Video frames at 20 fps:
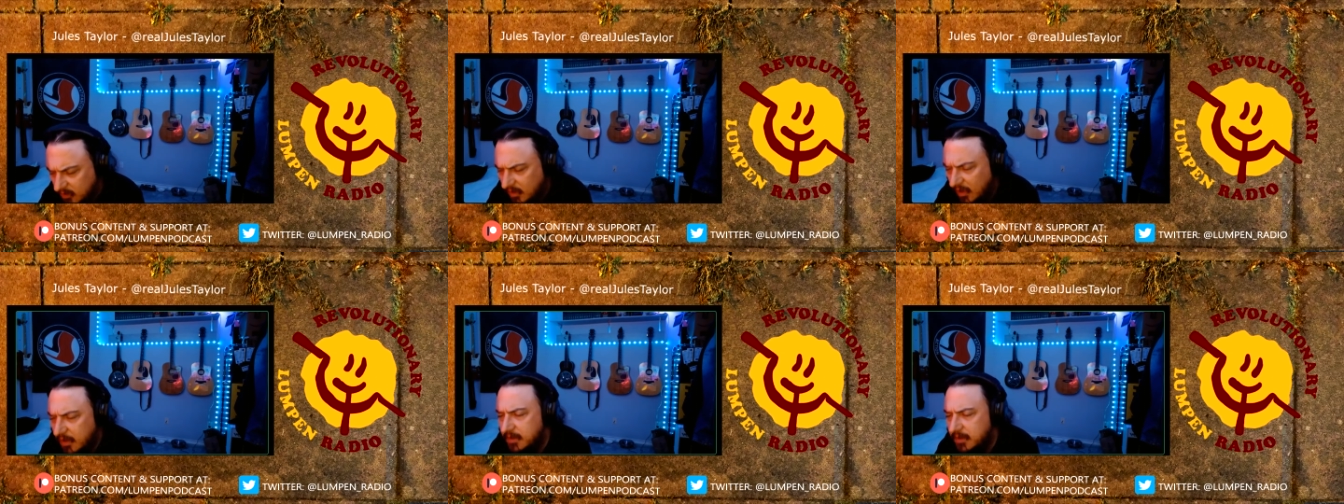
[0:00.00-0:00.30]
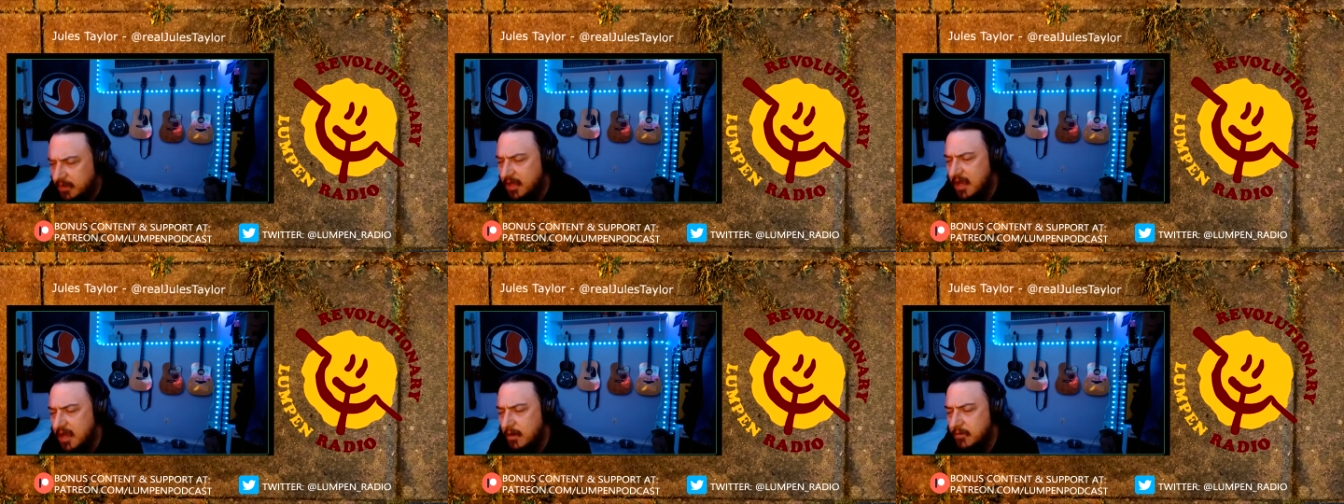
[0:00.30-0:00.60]

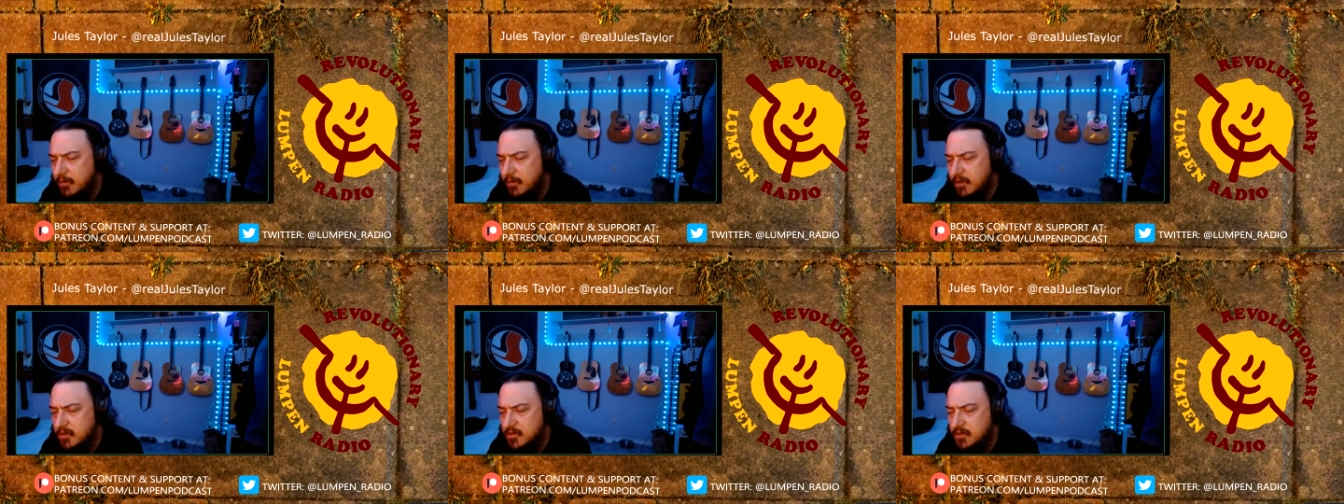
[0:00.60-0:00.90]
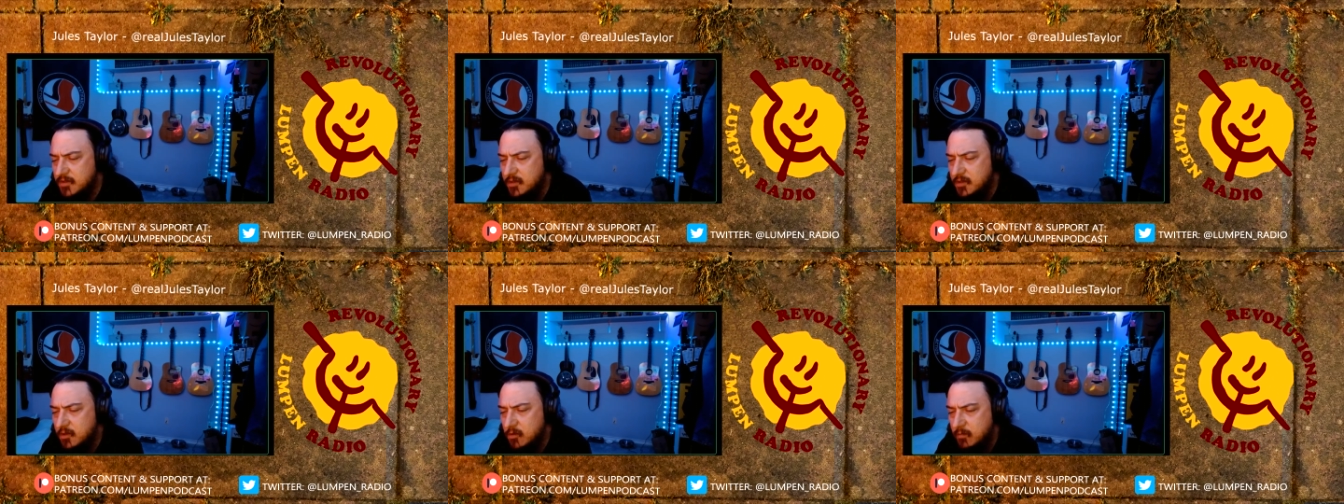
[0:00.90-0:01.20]
yeah, because
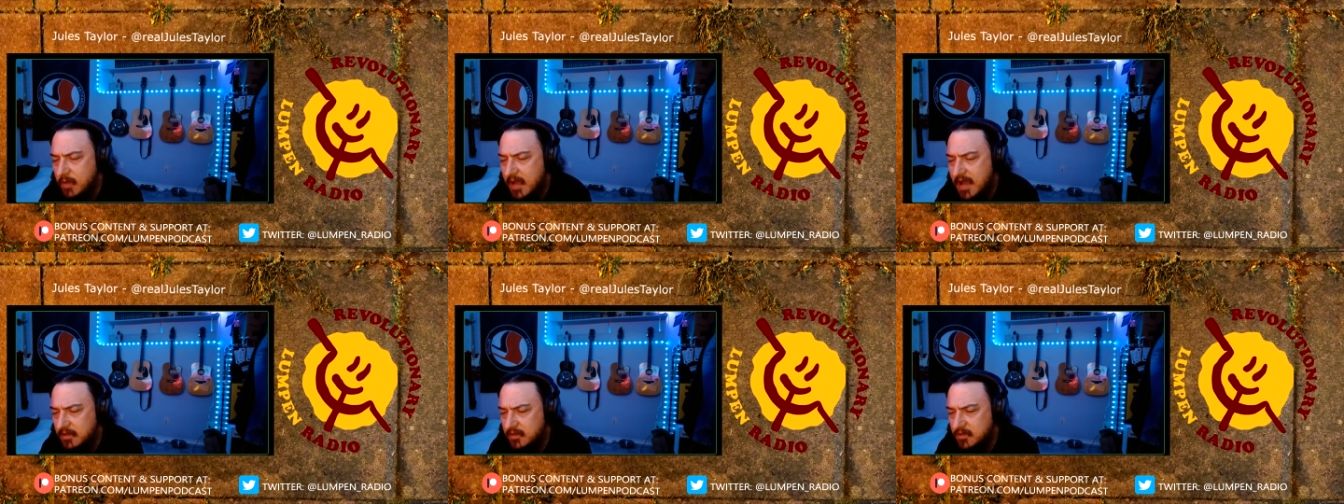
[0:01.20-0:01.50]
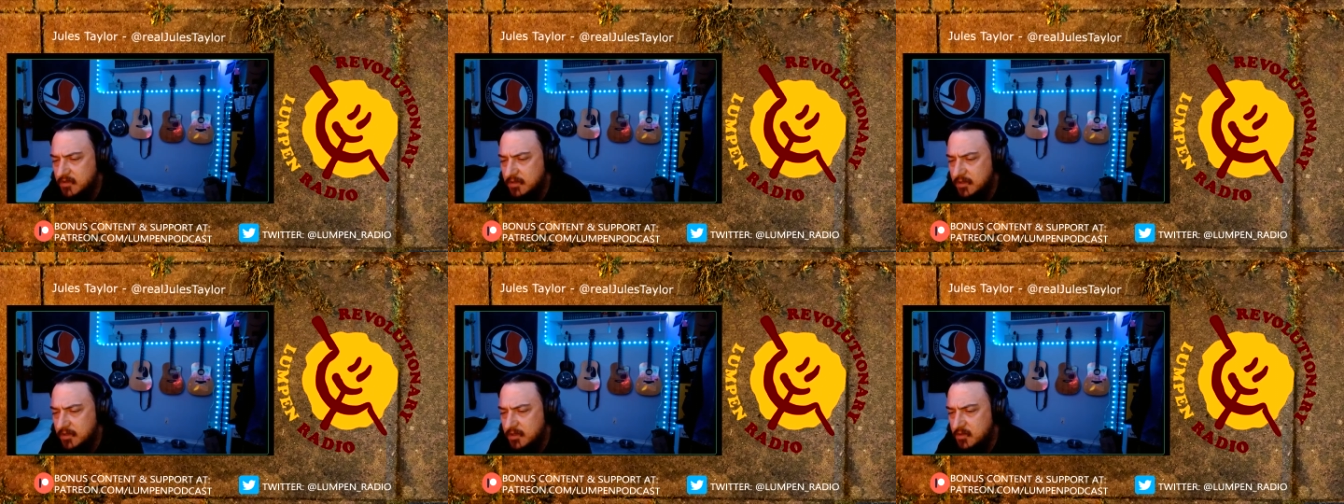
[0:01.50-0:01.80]

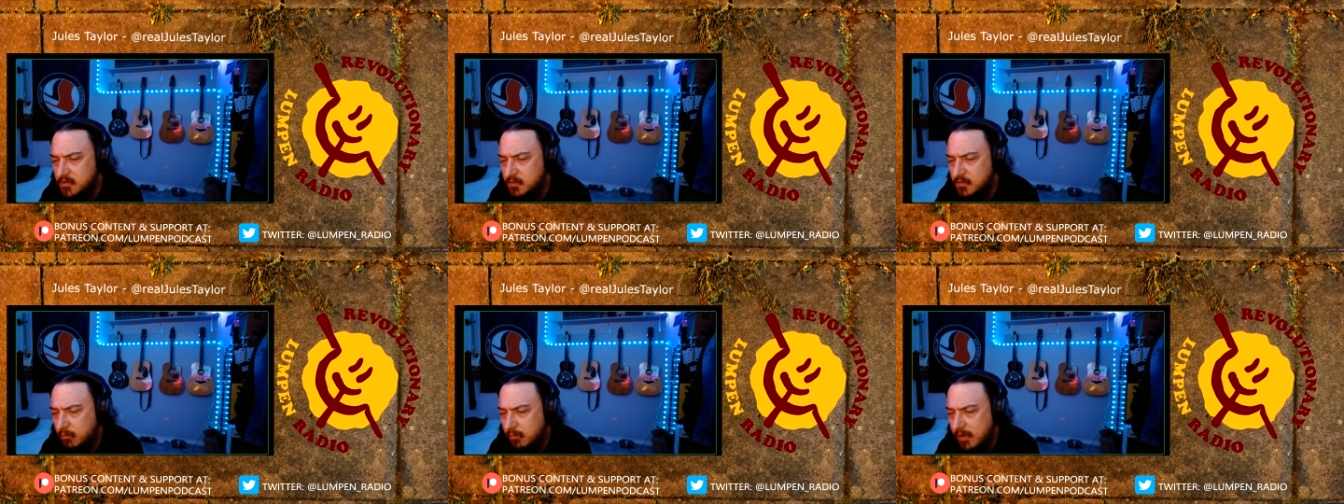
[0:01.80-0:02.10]
Max, his